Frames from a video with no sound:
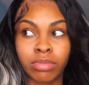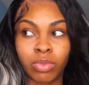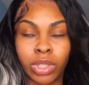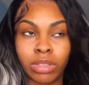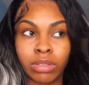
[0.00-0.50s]

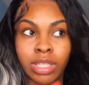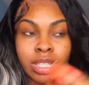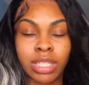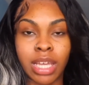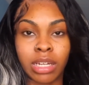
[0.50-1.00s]
Well, it's
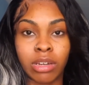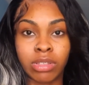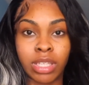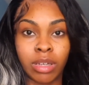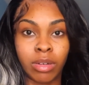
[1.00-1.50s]
inside a
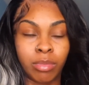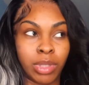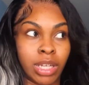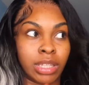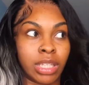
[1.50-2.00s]
hotel,
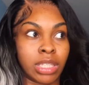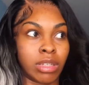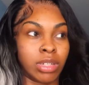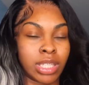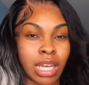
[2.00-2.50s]
but I think it's
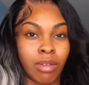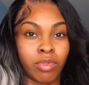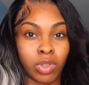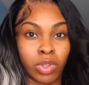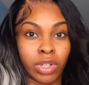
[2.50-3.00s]
on the top
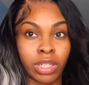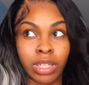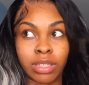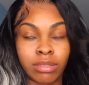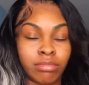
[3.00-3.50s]
floor,
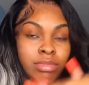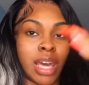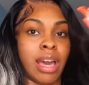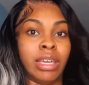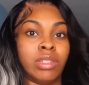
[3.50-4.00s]
the
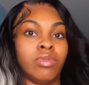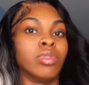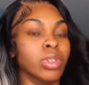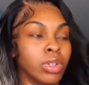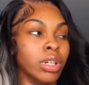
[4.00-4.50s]
highest
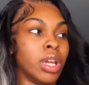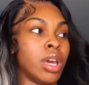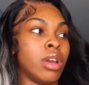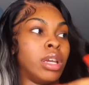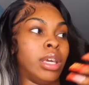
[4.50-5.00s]
floor.
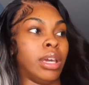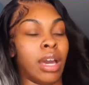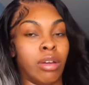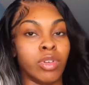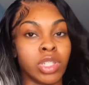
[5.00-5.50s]
And they
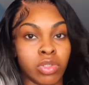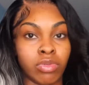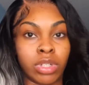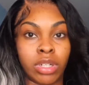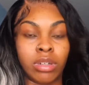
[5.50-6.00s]
got a
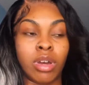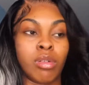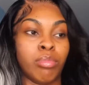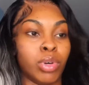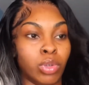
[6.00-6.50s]
restaurant,
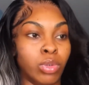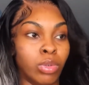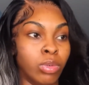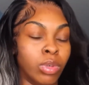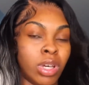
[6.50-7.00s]

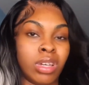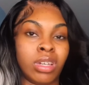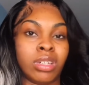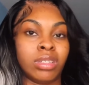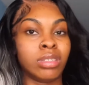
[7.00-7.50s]
pool,
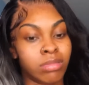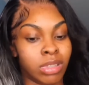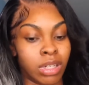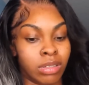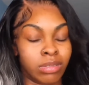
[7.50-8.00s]
you
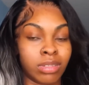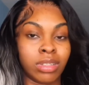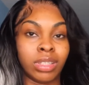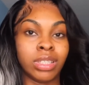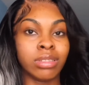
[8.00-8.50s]
know.
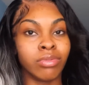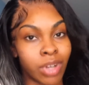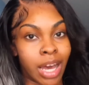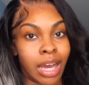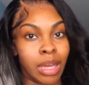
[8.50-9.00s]
Good
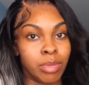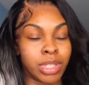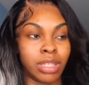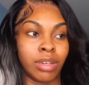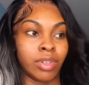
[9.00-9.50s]
vibes
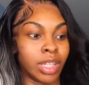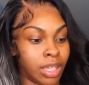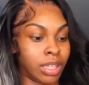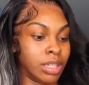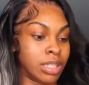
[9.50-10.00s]
and
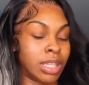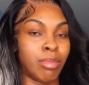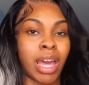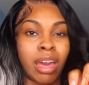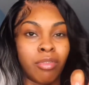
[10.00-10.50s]
everything else. And
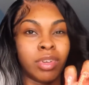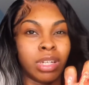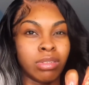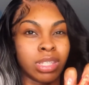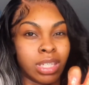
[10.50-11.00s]
my outfit
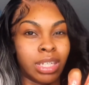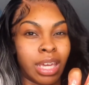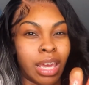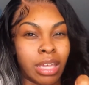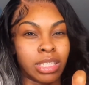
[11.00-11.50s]
on
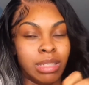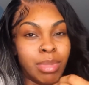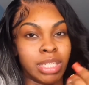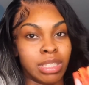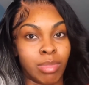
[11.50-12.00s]
Sunday actually
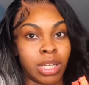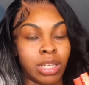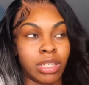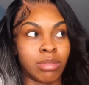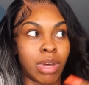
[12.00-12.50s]
matches my
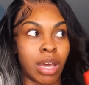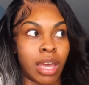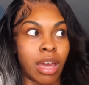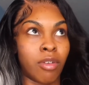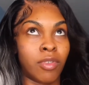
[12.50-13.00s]
nails. My
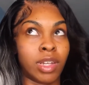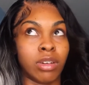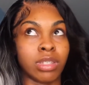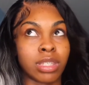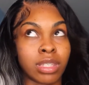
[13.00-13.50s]
outfit
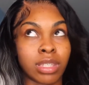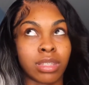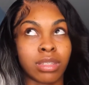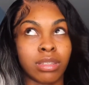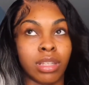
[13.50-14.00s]
on...
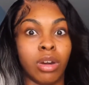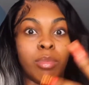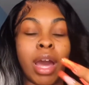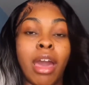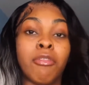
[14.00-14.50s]
No,
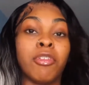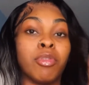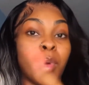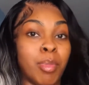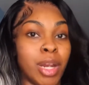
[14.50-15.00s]
my outfit for
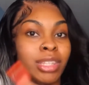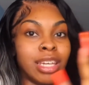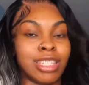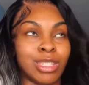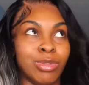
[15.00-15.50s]
my birthday
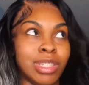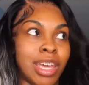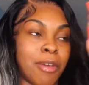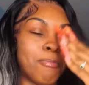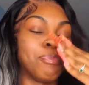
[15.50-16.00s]

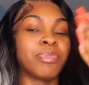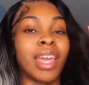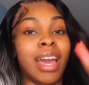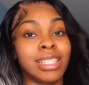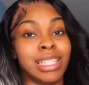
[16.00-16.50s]
Tuesday
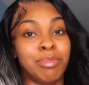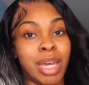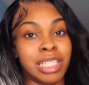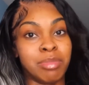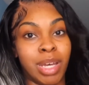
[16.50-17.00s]
actually
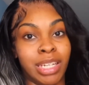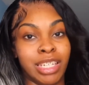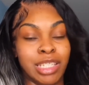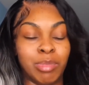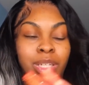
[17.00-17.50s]
matches my
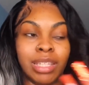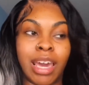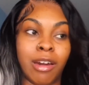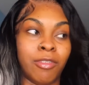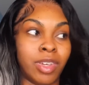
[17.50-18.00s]
nails. But the
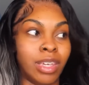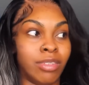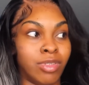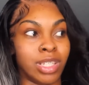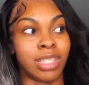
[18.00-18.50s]
outfit
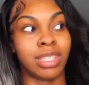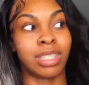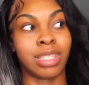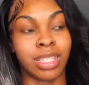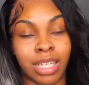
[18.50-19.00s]
for
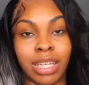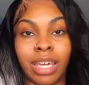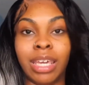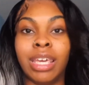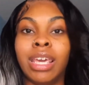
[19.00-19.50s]

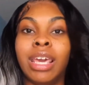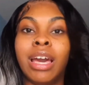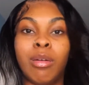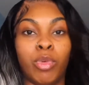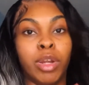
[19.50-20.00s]
Sunday,
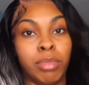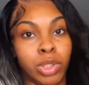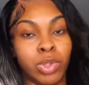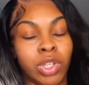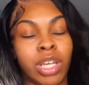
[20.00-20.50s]
I'm wearing
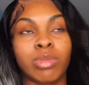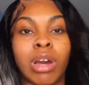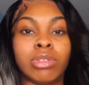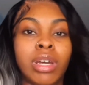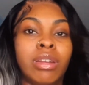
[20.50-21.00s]
blue. So that's why I
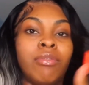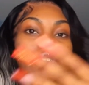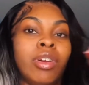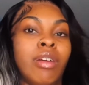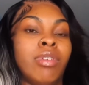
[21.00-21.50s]
was trying to
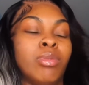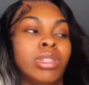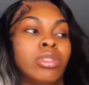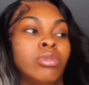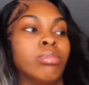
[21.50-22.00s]
figure out if I want
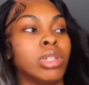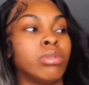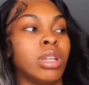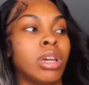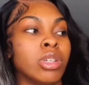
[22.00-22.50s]
to do blue
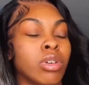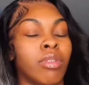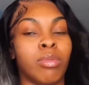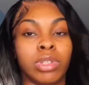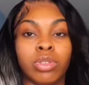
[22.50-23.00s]
nails or if
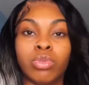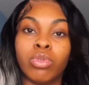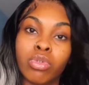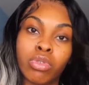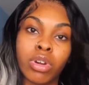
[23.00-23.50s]
I want to do
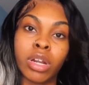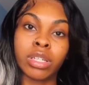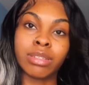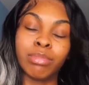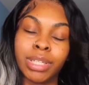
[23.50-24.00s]

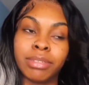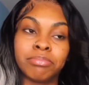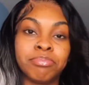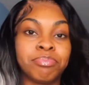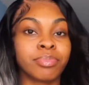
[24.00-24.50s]
orange. But
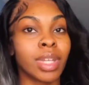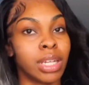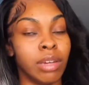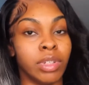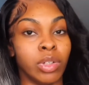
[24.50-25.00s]

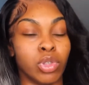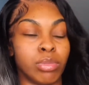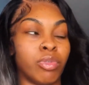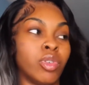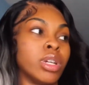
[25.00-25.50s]
never did orange
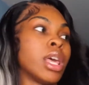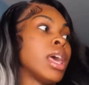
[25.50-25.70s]
before.